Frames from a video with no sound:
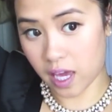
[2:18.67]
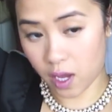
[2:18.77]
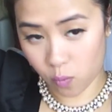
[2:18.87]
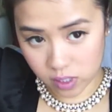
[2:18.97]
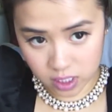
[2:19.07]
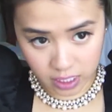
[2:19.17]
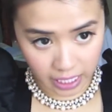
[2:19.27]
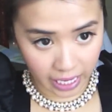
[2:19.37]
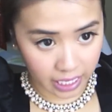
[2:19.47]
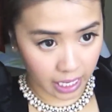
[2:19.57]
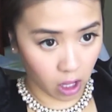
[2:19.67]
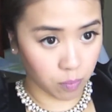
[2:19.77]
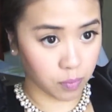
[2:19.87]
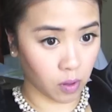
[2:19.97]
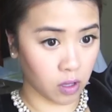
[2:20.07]
And what can
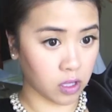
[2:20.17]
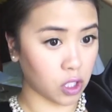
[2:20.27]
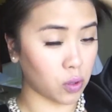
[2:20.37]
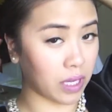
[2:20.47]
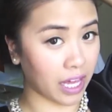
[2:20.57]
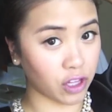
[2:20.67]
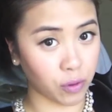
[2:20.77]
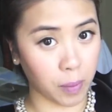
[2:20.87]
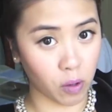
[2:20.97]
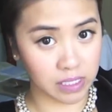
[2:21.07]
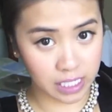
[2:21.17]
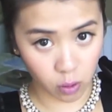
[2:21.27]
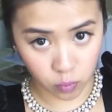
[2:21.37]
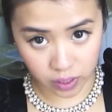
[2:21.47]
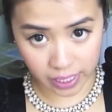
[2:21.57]
help you get your
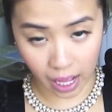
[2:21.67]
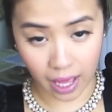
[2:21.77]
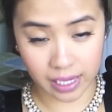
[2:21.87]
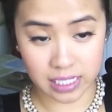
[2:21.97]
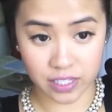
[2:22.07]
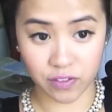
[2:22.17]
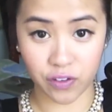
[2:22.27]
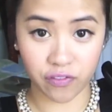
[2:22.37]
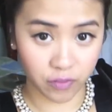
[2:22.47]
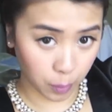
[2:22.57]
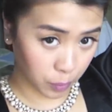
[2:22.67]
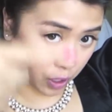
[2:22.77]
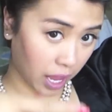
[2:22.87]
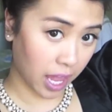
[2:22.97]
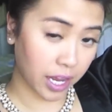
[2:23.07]
ponytail really high is if you flip your
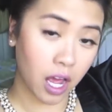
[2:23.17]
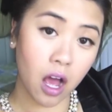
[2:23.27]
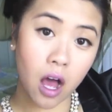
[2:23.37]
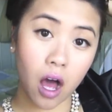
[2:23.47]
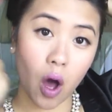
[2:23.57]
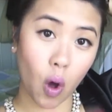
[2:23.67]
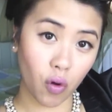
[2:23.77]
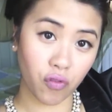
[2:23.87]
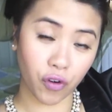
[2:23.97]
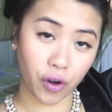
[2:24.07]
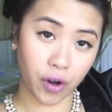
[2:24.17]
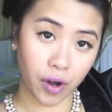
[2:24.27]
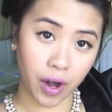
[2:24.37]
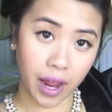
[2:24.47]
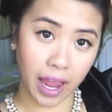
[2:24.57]
head over
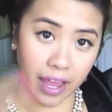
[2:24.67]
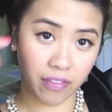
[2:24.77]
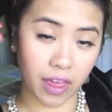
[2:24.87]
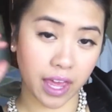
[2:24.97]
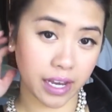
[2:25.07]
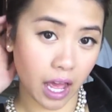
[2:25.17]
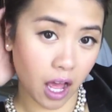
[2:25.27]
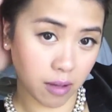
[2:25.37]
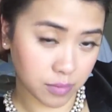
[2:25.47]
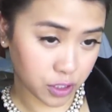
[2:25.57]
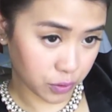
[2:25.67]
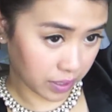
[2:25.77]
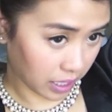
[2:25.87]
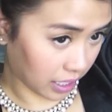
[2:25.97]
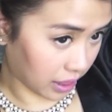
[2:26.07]
and then um, do
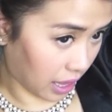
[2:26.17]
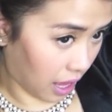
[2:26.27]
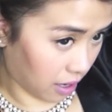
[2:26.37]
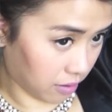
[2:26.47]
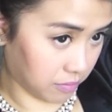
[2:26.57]
it like that.